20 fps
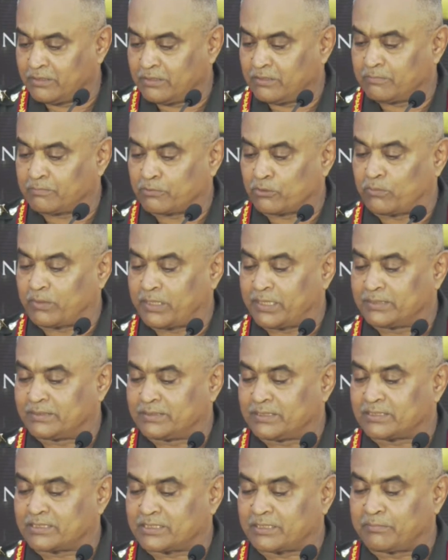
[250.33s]
provides the
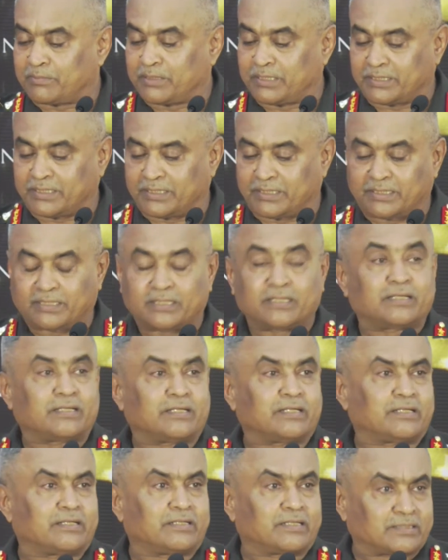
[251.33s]
stability
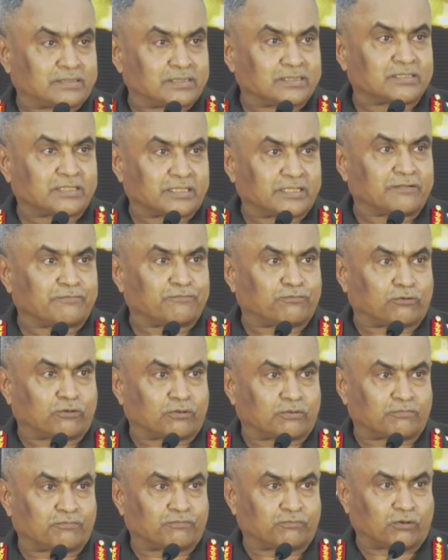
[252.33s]
necessary for
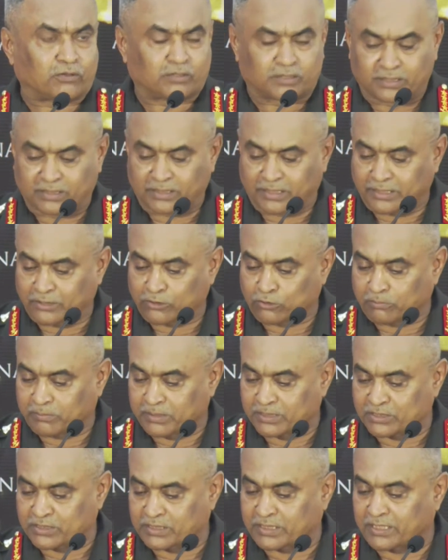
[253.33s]
foreign and
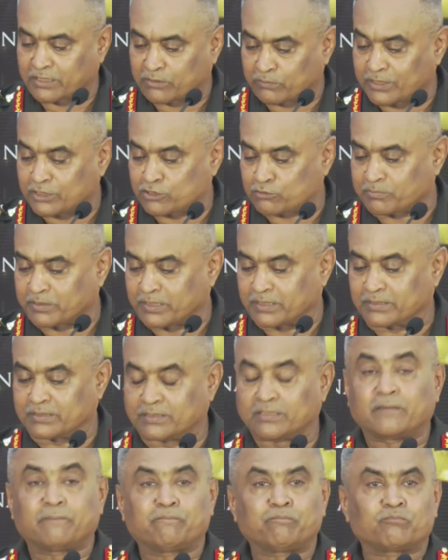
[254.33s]
domestic investments
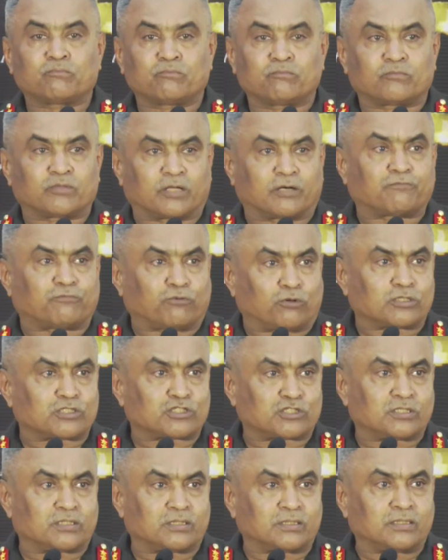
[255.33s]
that
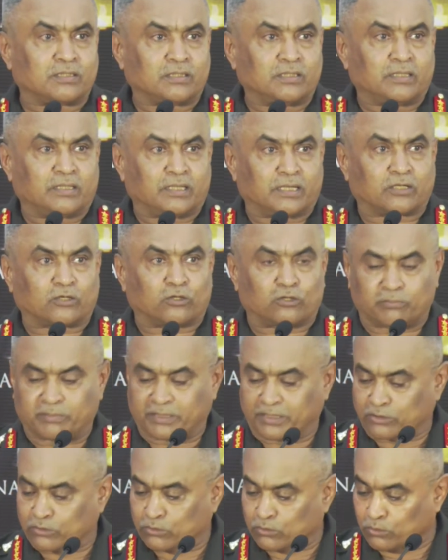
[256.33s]
foster
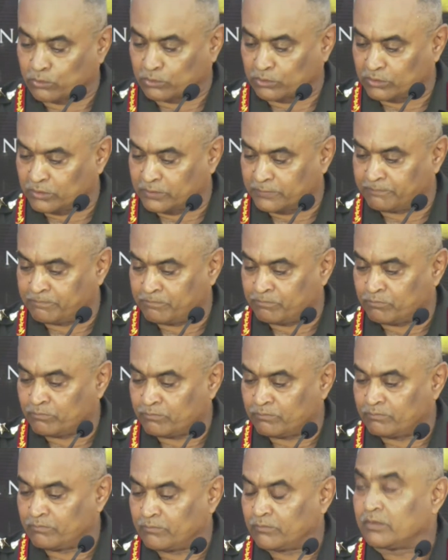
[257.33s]
economic growth.
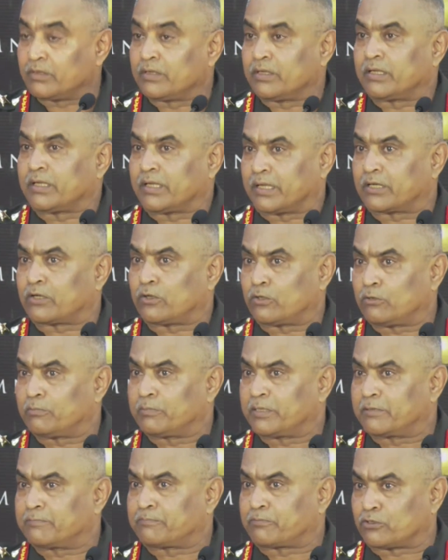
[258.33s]

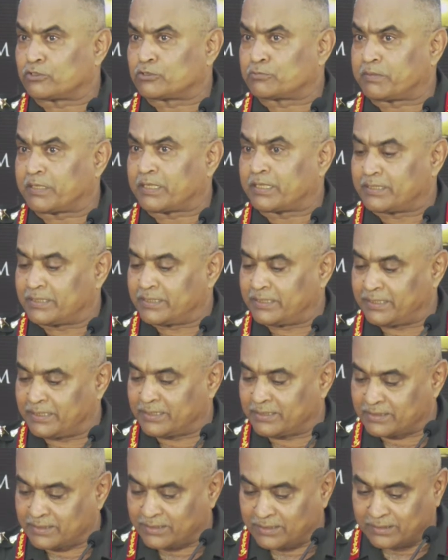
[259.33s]
Economic prosperity, in
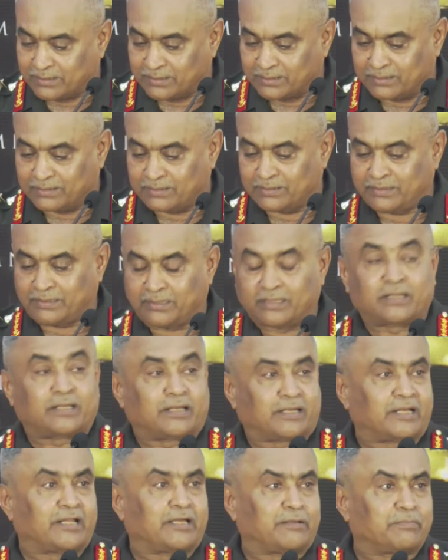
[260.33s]
turn,
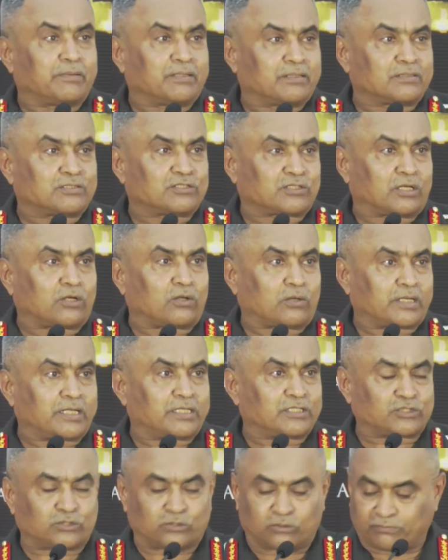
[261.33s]
enables
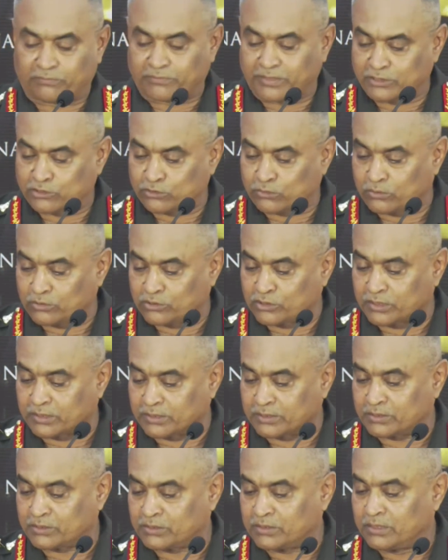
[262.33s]
allocation of
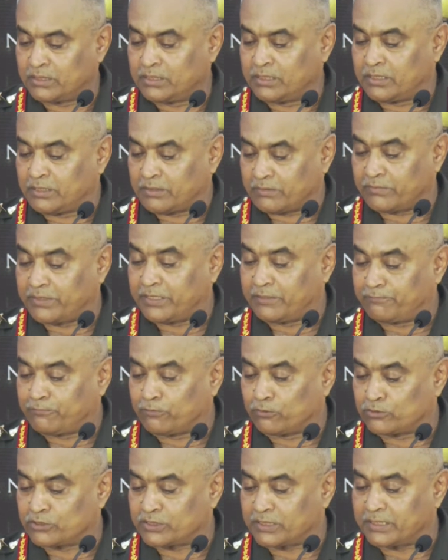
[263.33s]
resources,
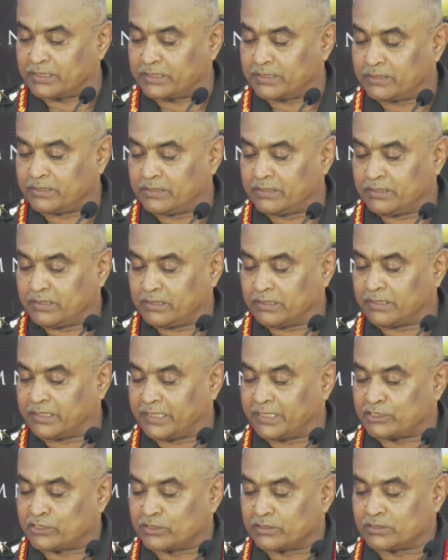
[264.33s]
reinforcing a
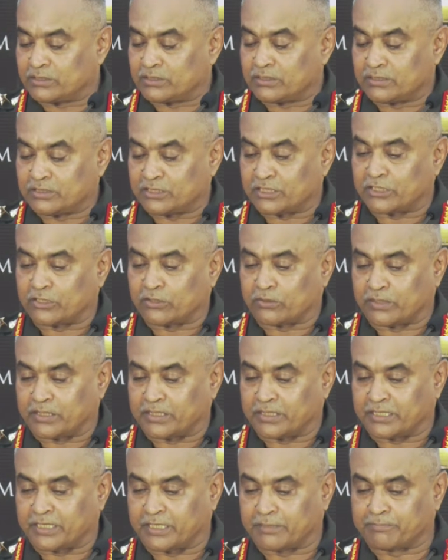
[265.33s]
nation's security
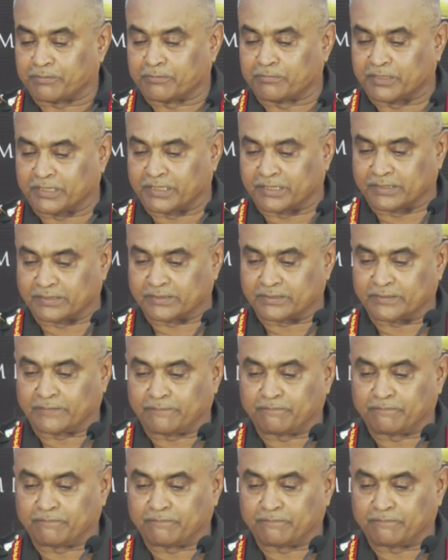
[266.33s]
capabilities.